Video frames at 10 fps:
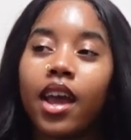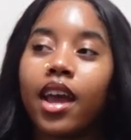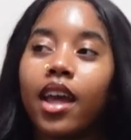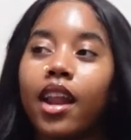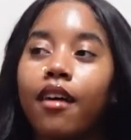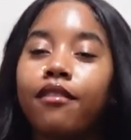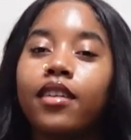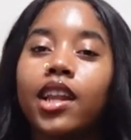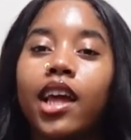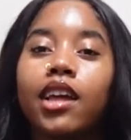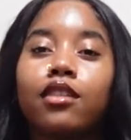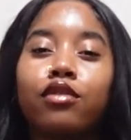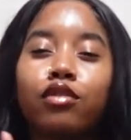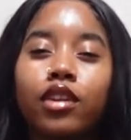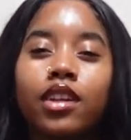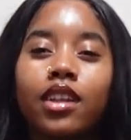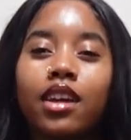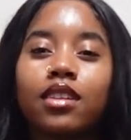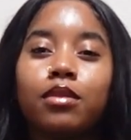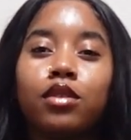And I feel like his friends had
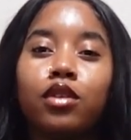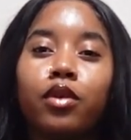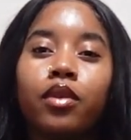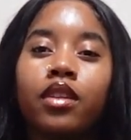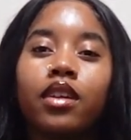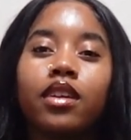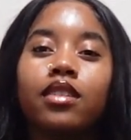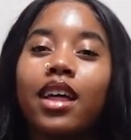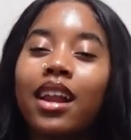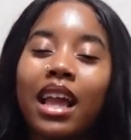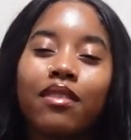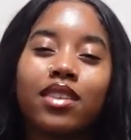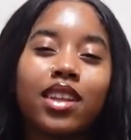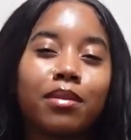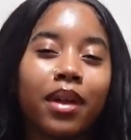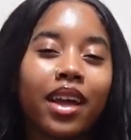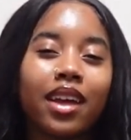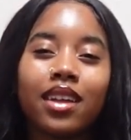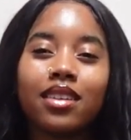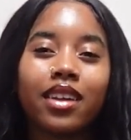something to do with it, because that didn't even seem like in
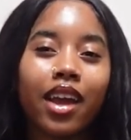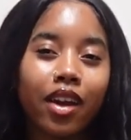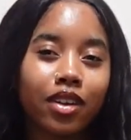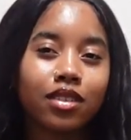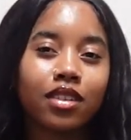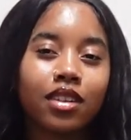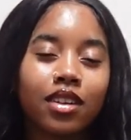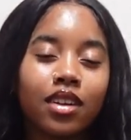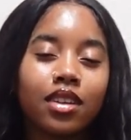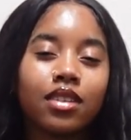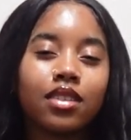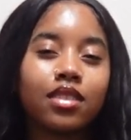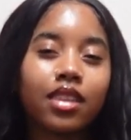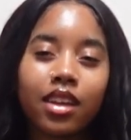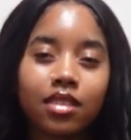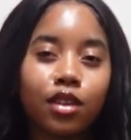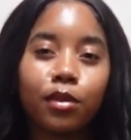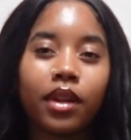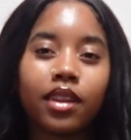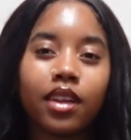his character to say something
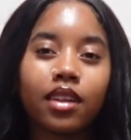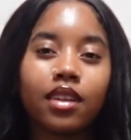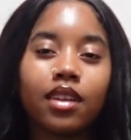like that.